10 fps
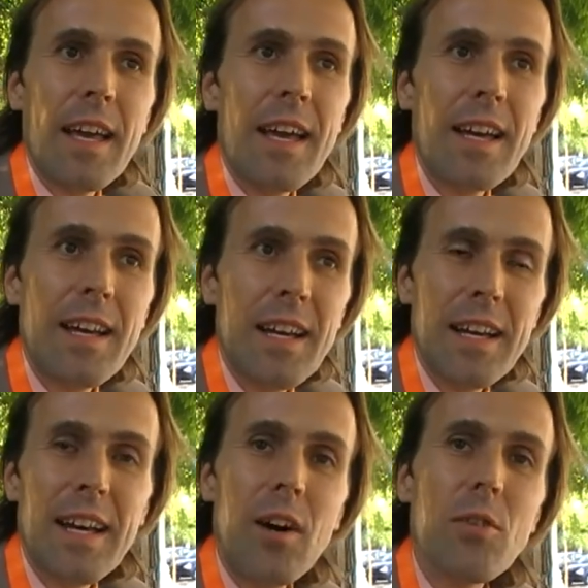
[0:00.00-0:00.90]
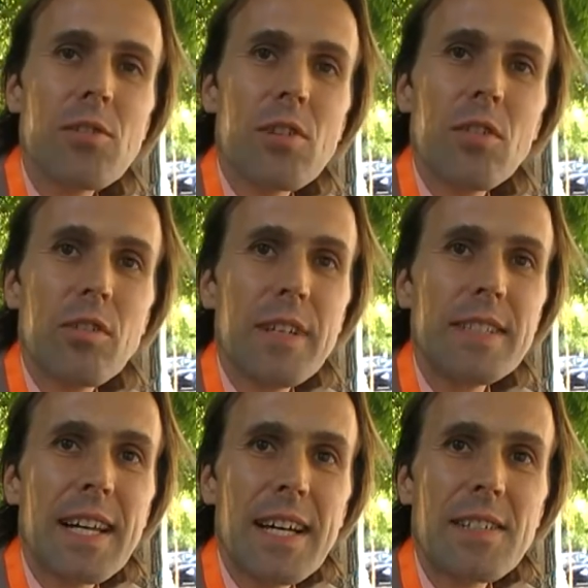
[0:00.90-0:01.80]
Uh, also,
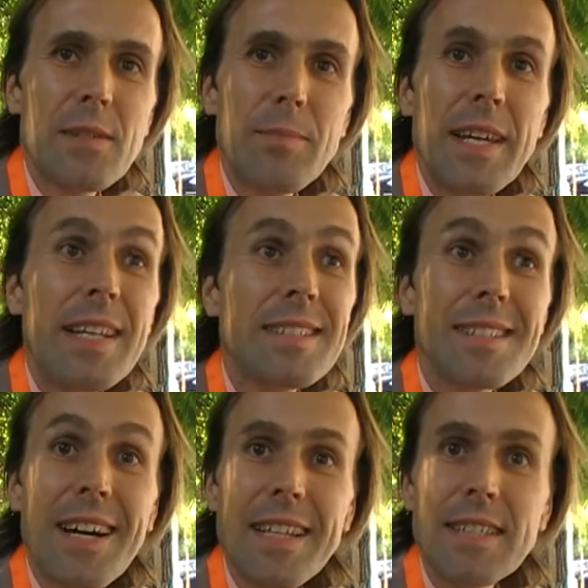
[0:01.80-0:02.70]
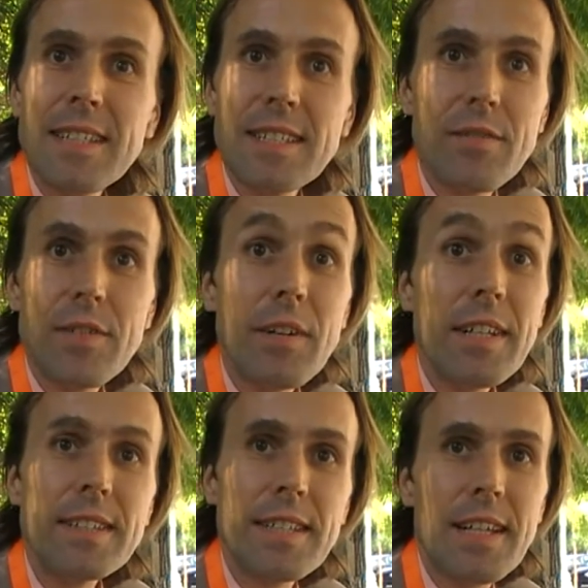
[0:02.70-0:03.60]
Greece has many scientists, very
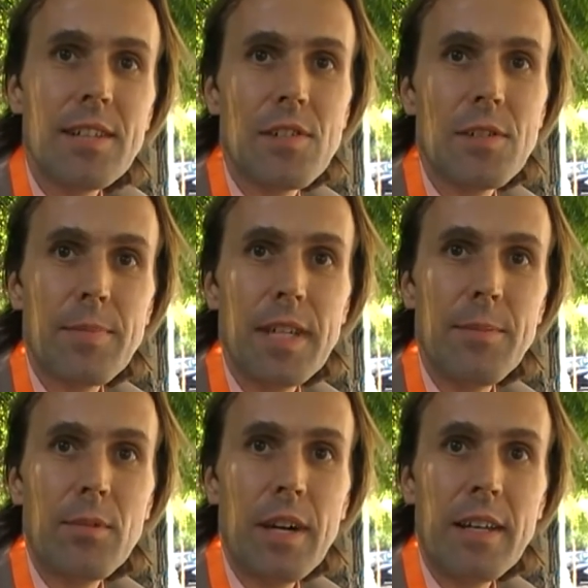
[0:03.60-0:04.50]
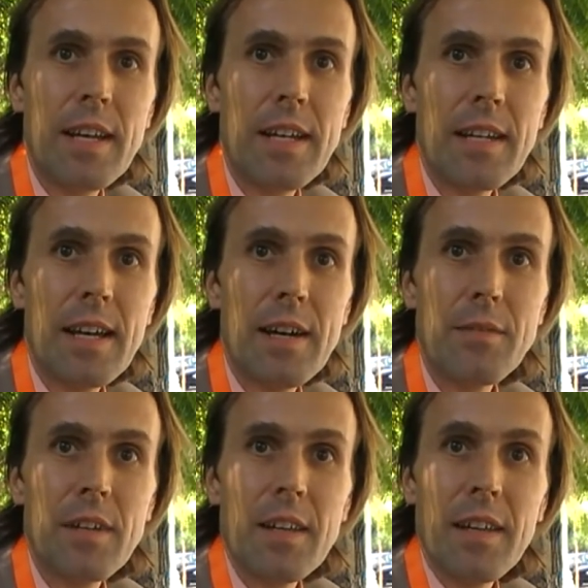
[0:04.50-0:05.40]
intelligent people, and, and have
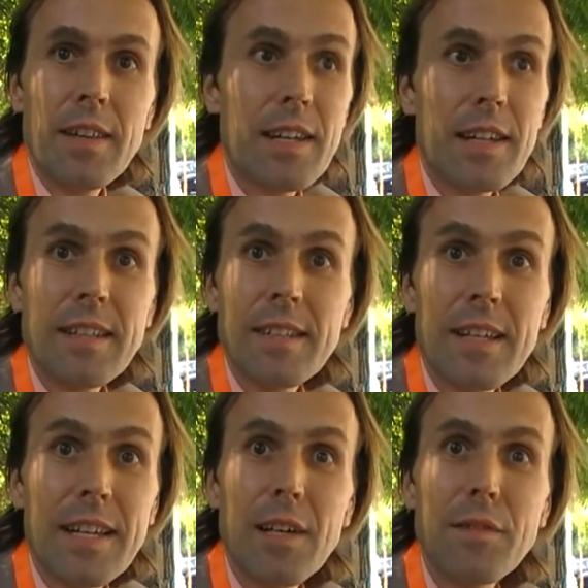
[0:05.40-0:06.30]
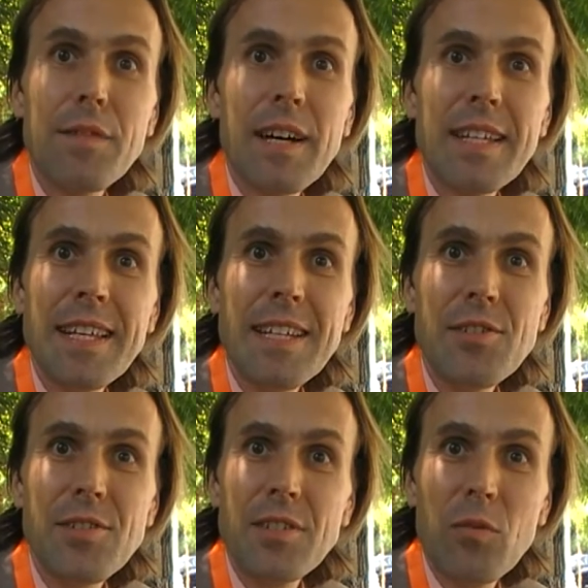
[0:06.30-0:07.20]
that, that cannot find any
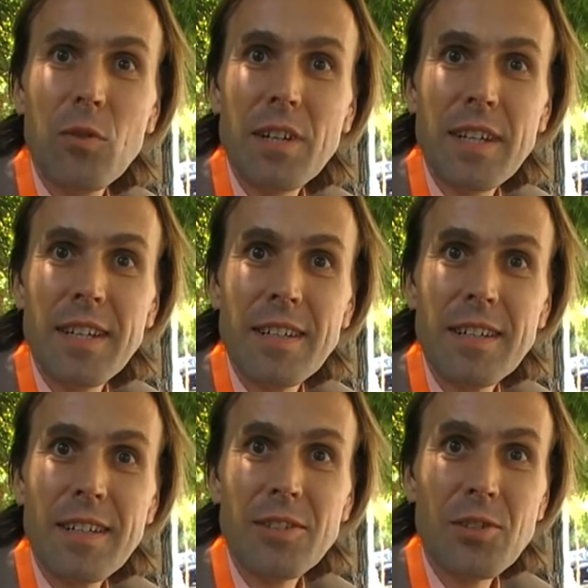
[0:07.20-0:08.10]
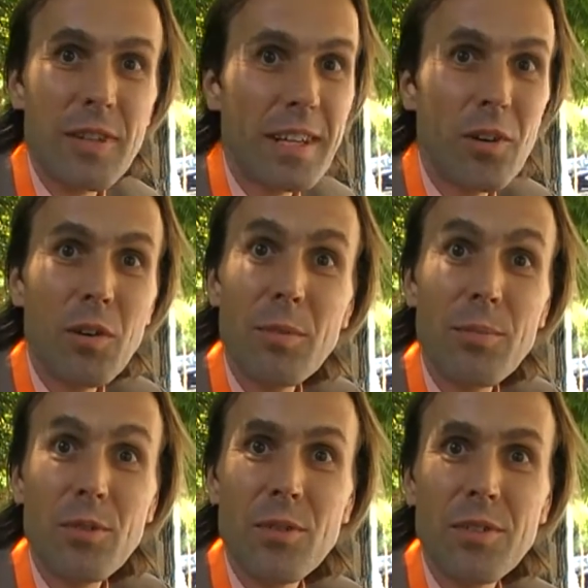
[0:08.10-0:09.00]
work here. So they go
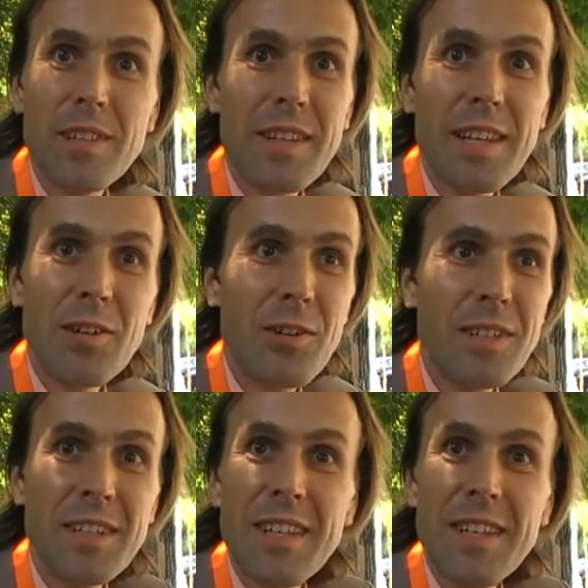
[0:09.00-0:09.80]
abroad and they go and